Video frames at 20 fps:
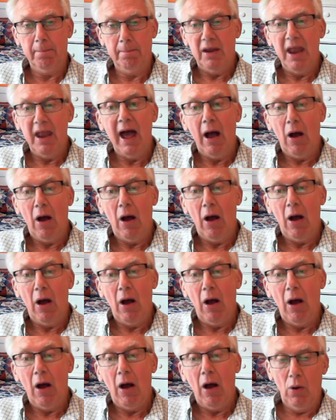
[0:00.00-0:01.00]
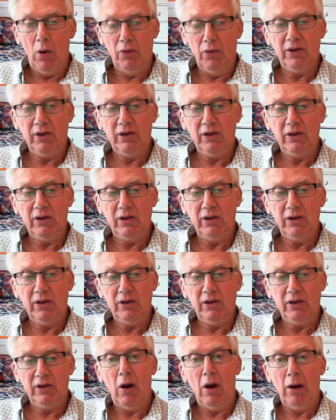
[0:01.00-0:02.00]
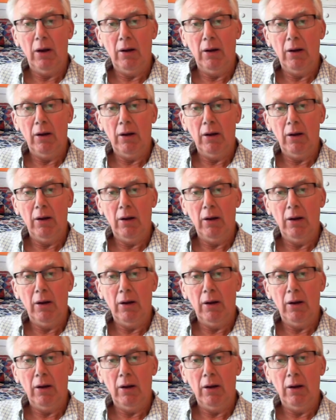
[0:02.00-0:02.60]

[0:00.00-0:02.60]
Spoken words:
Now, one thing to be aware of,